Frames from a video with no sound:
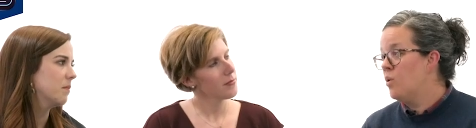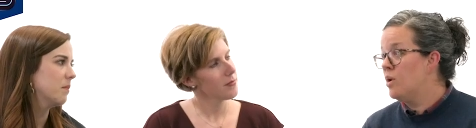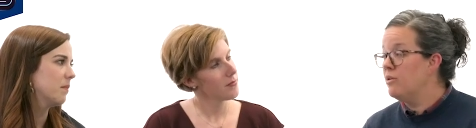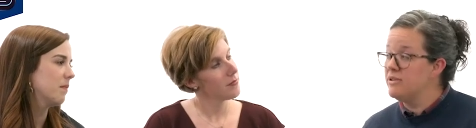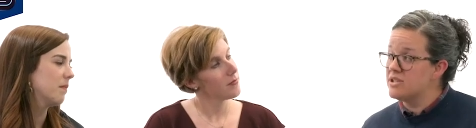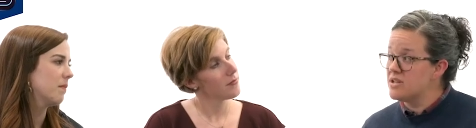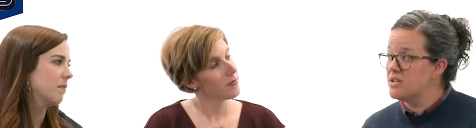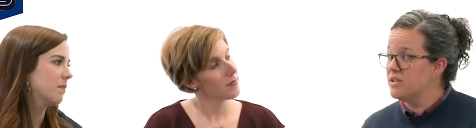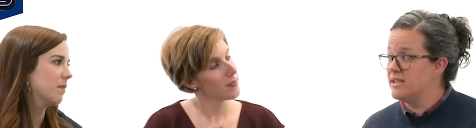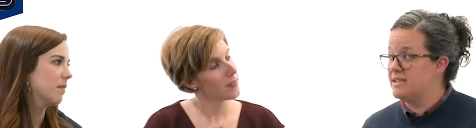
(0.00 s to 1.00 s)
Speaker 1: Well, if we start to
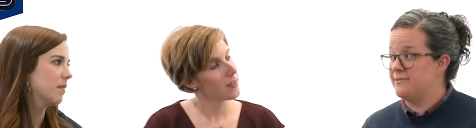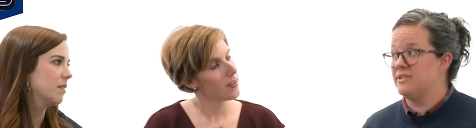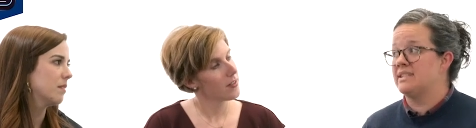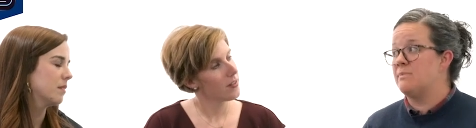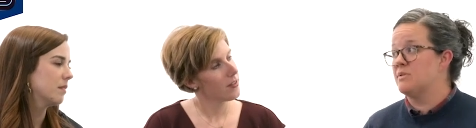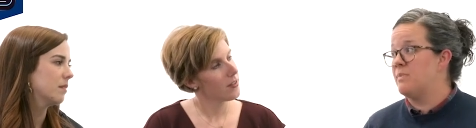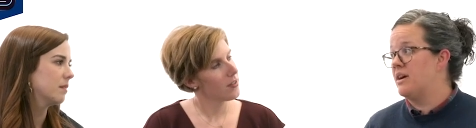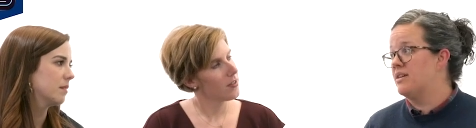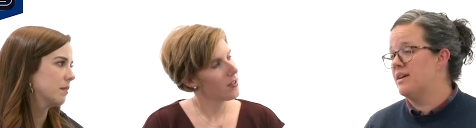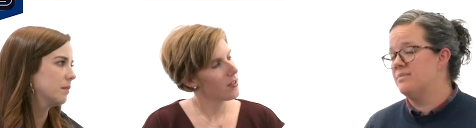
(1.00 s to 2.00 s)
look at different types of
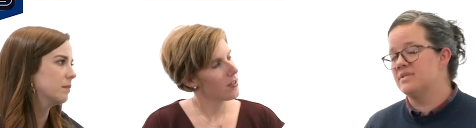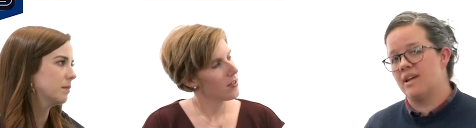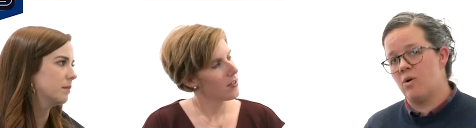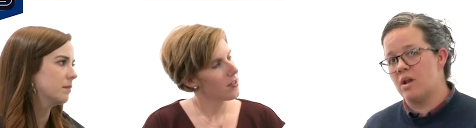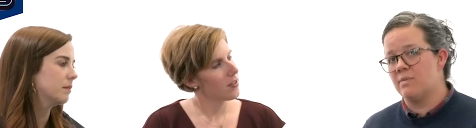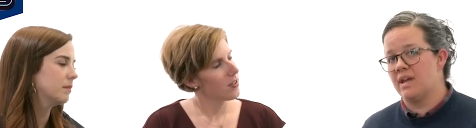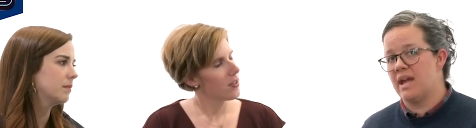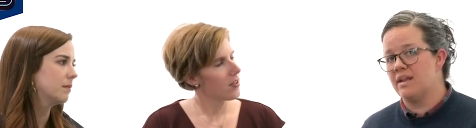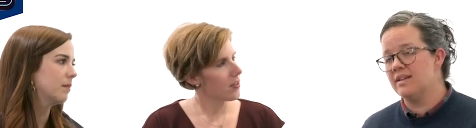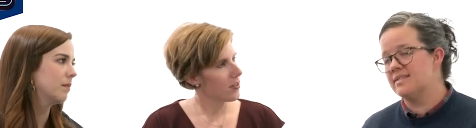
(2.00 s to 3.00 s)
paradigms like quantum
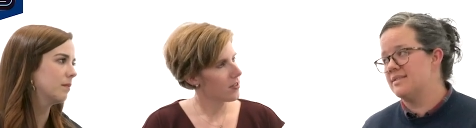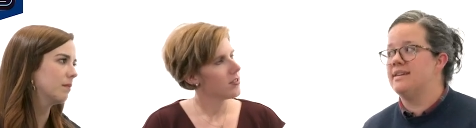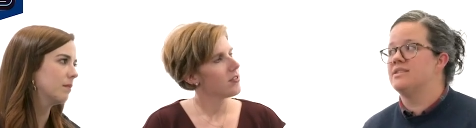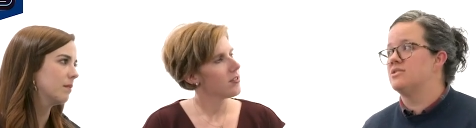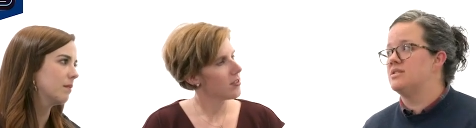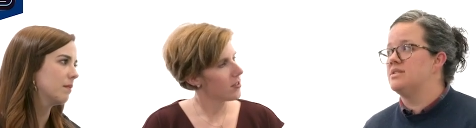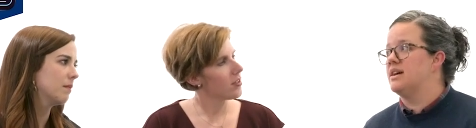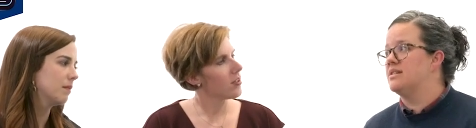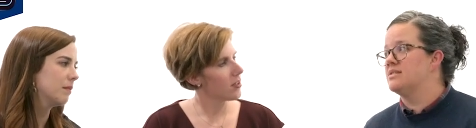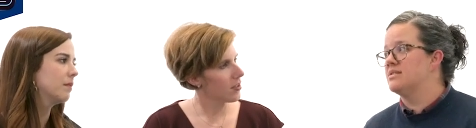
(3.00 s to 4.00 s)
mechanics, the answer is
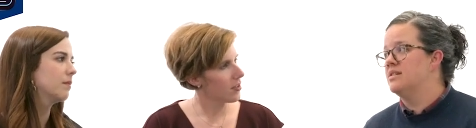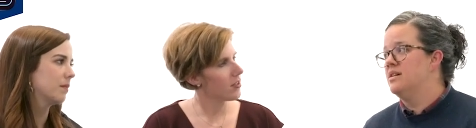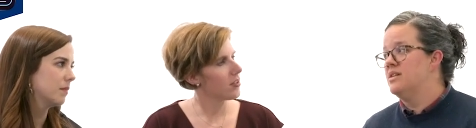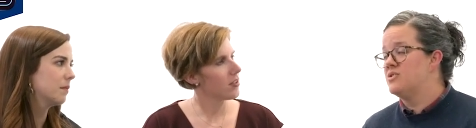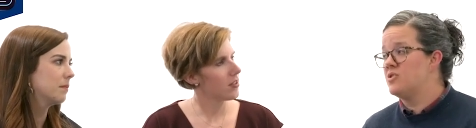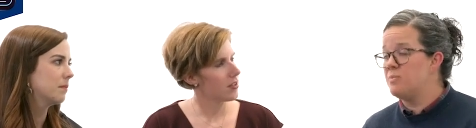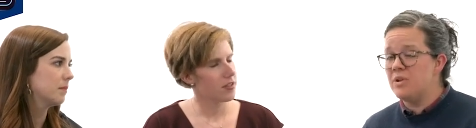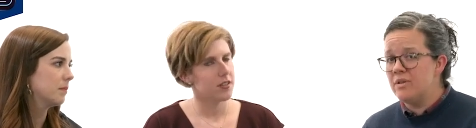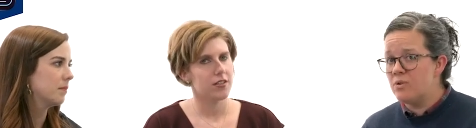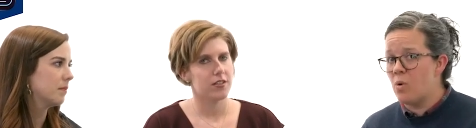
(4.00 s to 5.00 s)
yes. So the
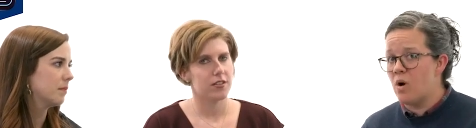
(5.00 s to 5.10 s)
beauty of